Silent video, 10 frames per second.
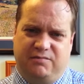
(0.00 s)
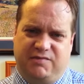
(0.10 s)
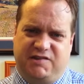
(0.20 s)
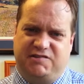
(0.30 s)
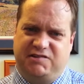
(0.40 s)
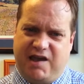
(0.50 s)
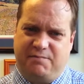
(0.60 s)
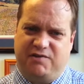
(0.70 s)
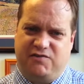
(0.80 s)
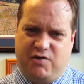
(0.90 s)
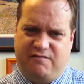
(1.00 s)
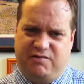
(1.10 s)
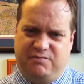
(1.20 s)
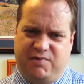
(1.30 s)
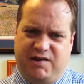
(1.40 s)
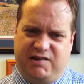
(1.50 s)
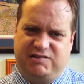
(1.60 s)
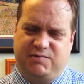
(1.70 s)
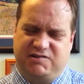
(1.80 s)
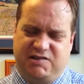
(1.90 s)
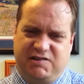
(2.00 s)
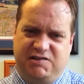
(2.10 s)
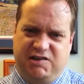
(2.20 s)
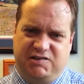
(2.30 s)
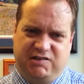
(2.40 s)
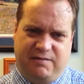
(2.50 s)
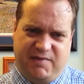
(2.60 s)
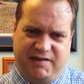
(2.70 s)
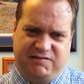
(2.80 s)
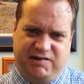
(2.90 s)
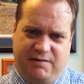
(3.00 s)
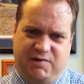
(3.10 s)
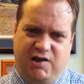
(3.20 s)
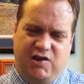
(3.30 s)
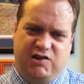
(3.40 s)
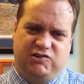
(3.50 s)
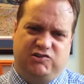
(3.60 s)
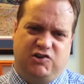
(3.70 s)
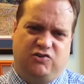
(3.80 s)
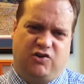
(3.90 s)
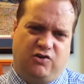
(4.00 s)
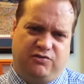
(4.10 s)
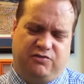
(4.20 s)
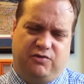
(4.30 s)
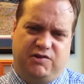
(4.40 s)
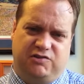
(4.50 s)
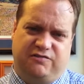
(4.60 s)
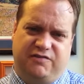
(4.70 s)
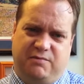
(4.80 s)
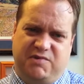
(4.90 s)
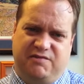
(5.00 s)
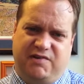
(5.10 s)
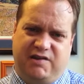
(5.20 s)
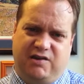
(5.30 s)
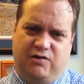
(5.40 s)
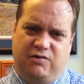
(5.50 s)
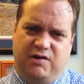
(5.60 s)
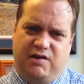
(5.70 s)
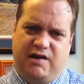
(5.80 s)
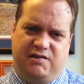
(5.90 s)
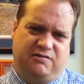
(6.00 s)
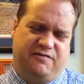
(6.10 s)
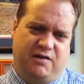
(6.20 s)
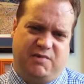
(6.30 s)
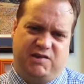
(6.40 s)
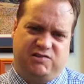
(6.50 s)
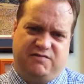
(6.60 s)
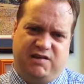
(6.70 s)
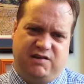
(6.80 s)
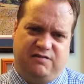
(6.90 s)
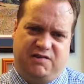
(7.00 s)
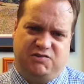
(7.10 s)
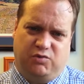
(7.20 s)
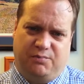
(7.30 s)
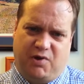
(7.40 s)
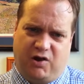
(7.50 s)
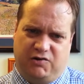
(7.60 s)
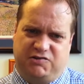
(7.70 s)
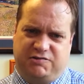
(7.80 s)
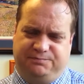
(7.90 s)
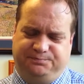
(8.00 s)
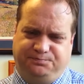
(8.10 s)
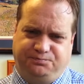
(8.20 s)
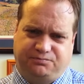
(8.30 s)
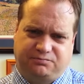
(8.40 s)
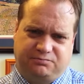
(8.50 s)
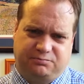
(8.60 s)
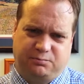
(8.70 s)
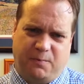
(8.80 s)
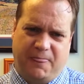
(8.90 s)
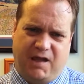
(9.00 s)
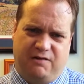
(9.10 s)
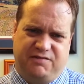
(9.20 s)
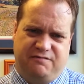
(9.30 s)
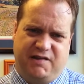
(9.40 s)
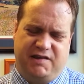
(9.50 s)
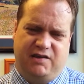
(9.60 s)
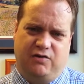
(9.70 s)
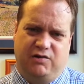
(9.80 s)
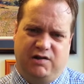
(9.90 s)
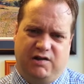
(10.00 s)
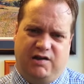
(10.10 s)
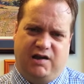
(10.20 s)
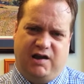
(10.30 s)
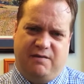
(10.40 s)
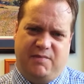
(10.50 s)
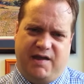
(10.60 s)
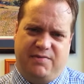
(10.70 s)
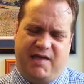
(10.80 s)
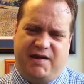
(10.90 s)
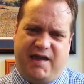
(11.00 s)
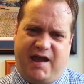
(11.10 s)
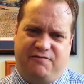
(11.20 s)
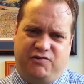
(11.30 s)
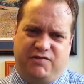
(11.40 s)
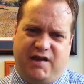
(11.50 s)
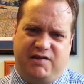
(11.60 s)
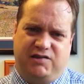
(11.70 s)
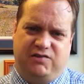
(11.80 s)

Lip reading: the step if you haven't been explicitly teaching them that step. So you'll go through and you'll film the video and you'll film each of the individual parts of the video. And then after that,